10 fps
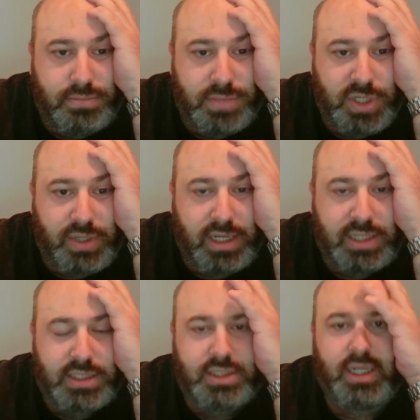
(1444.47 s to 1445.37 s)
Okay,
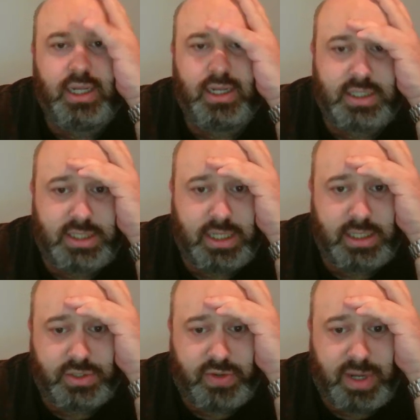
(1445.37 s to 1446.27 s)
let's take the
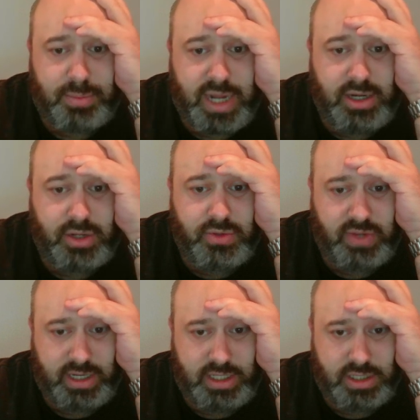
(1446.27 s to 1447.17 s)
trap. I don't
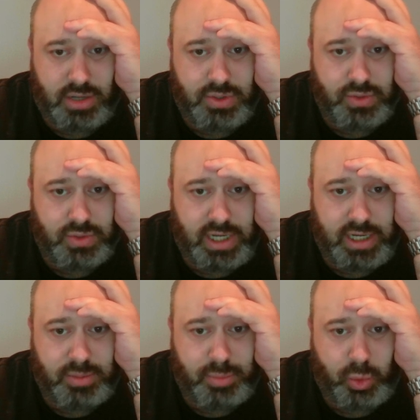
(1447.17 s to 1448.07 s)
think he's going to
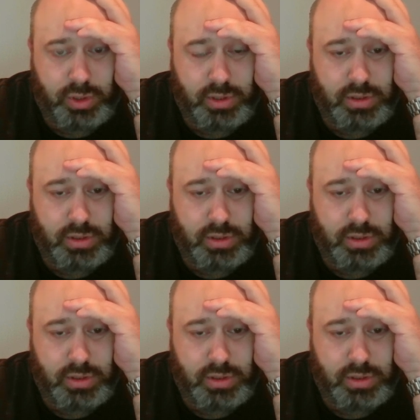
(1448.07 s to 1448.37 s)
take the pawn.